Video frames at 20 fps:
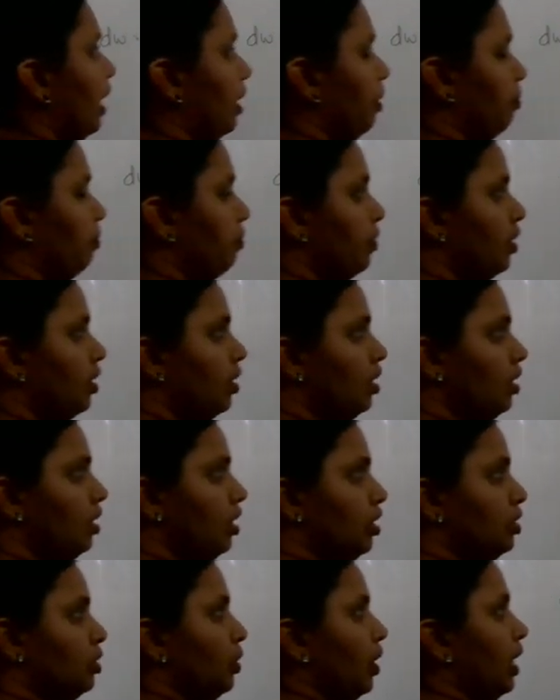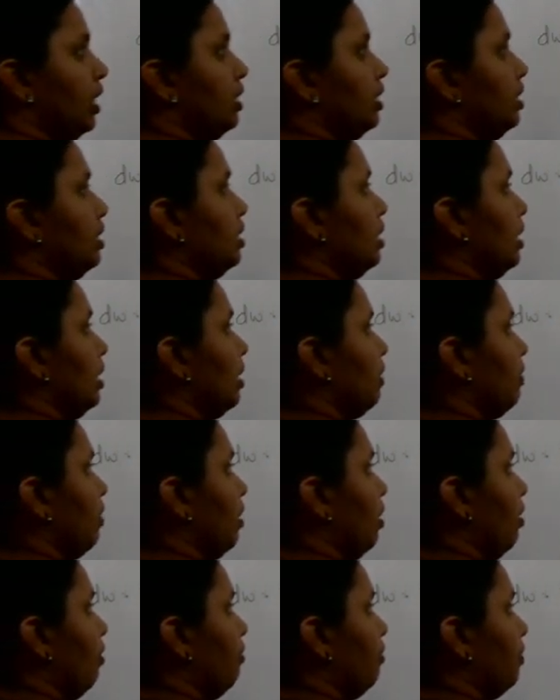time. So at this
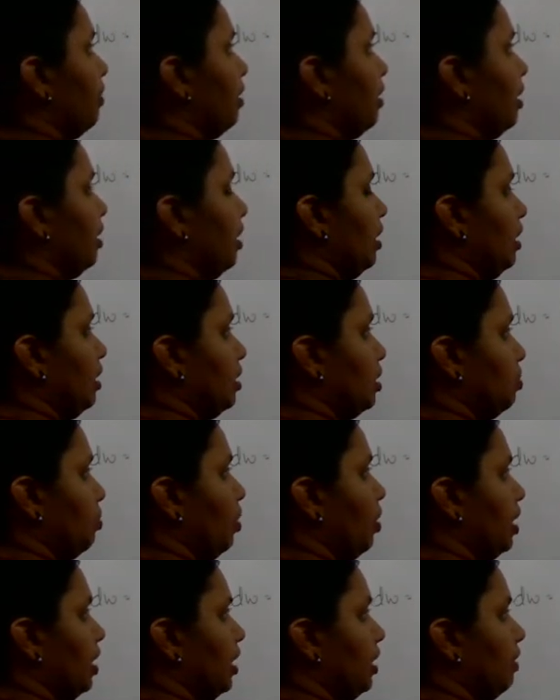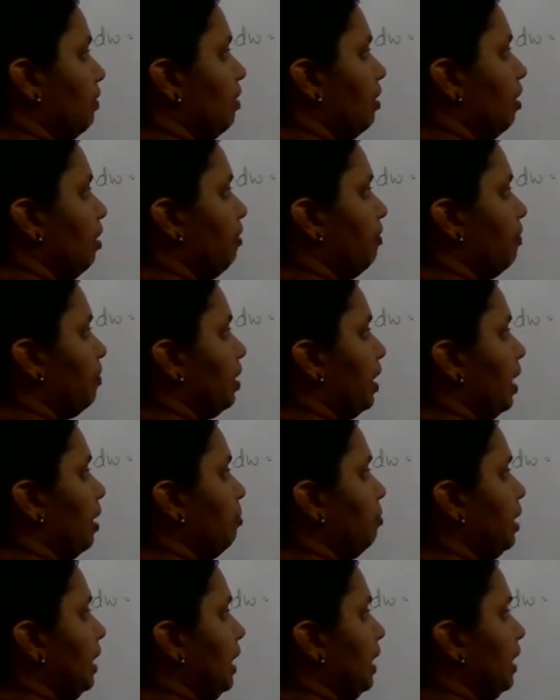small interval of
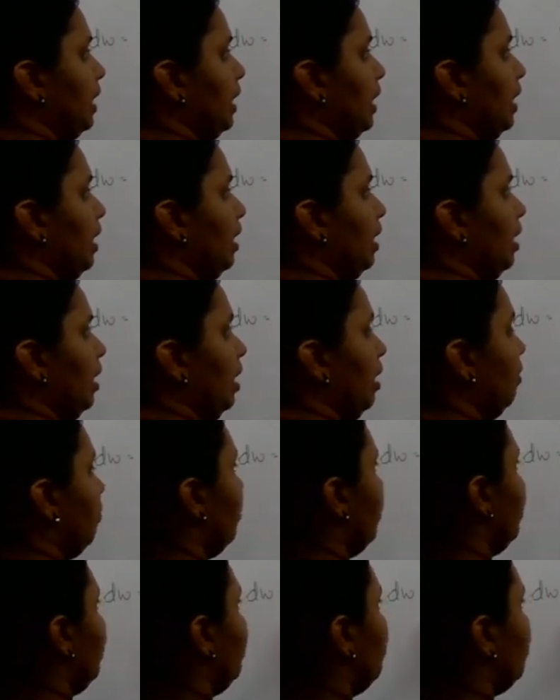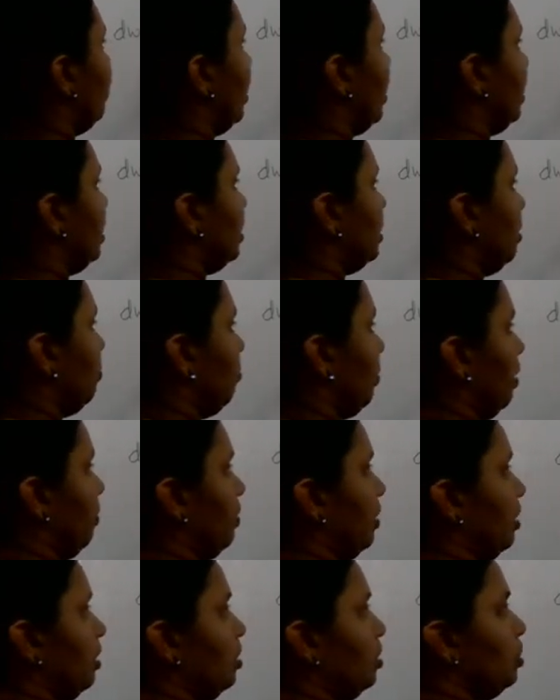time dt, we know what is the
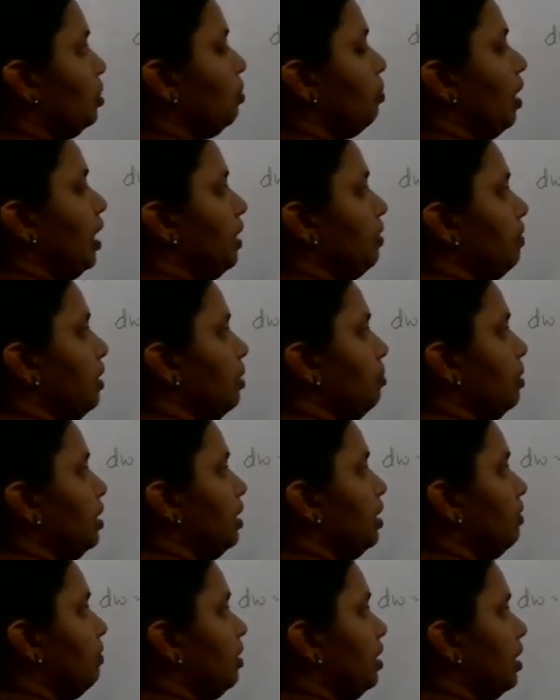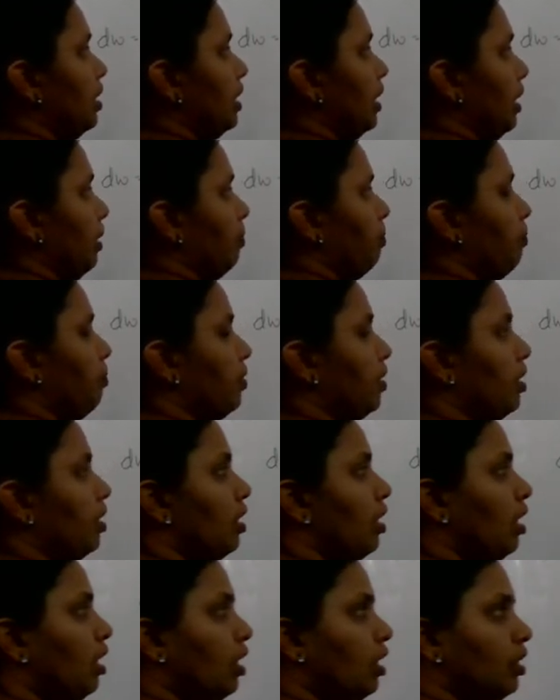power. So what will be the work done?
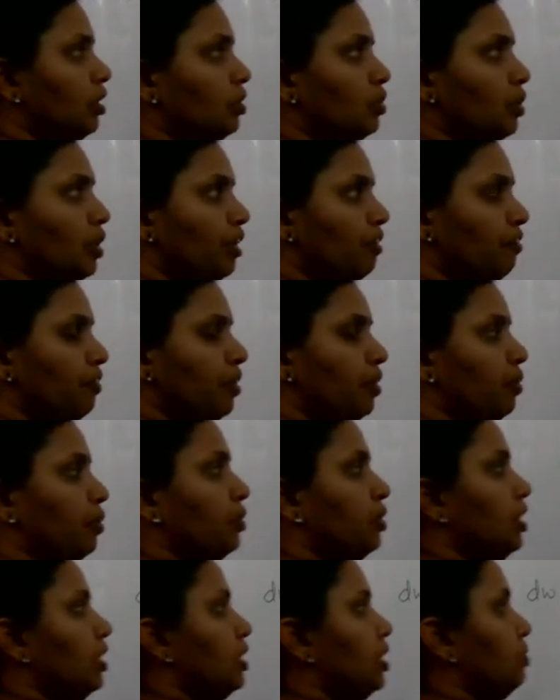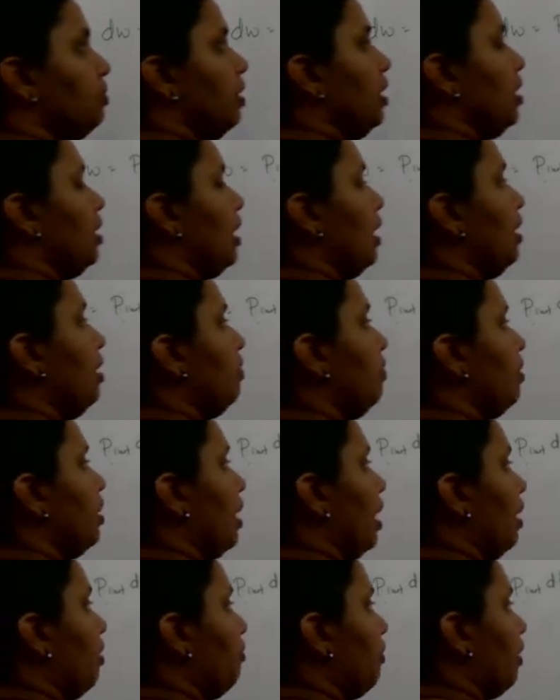So if we know this work done, we
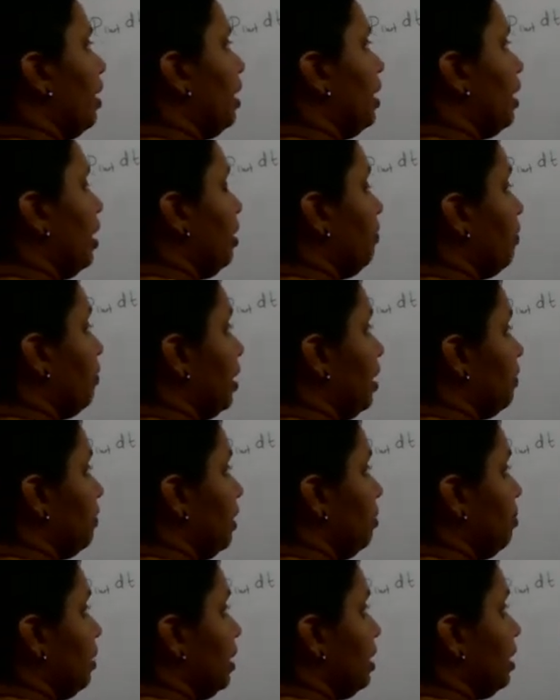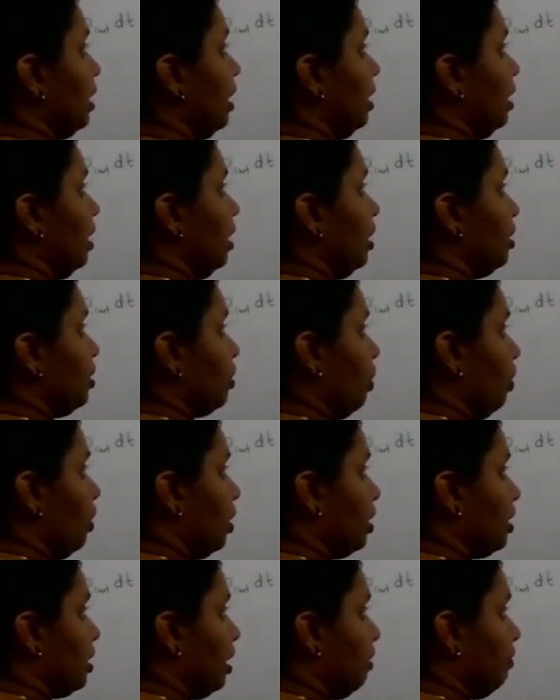can find out what will be the
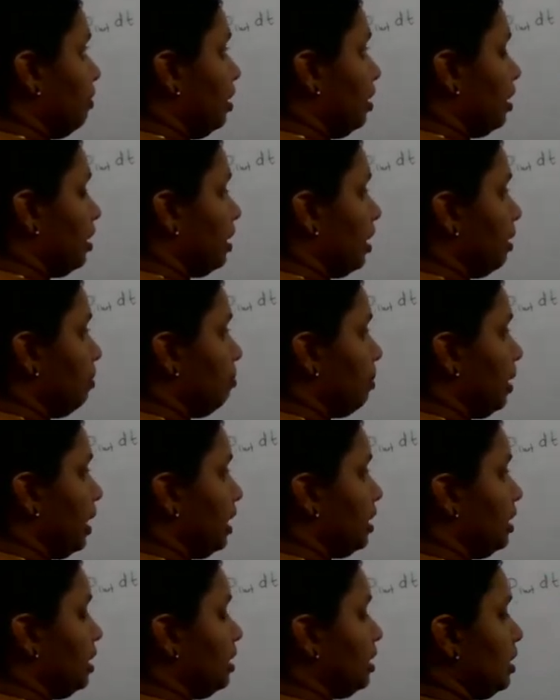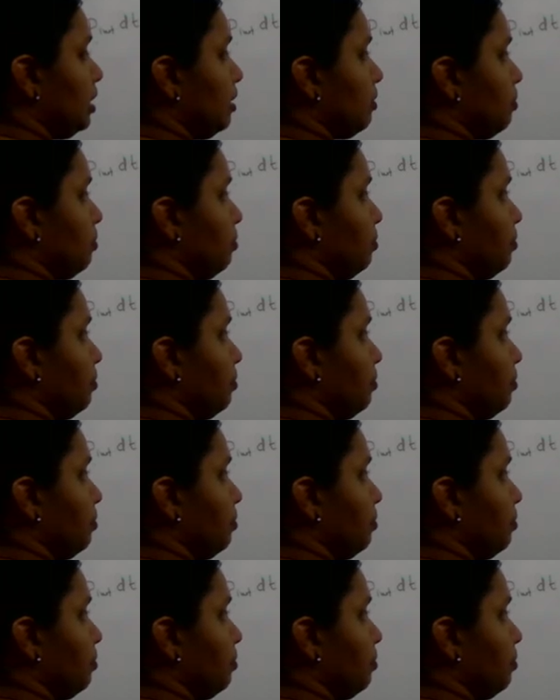total work done by this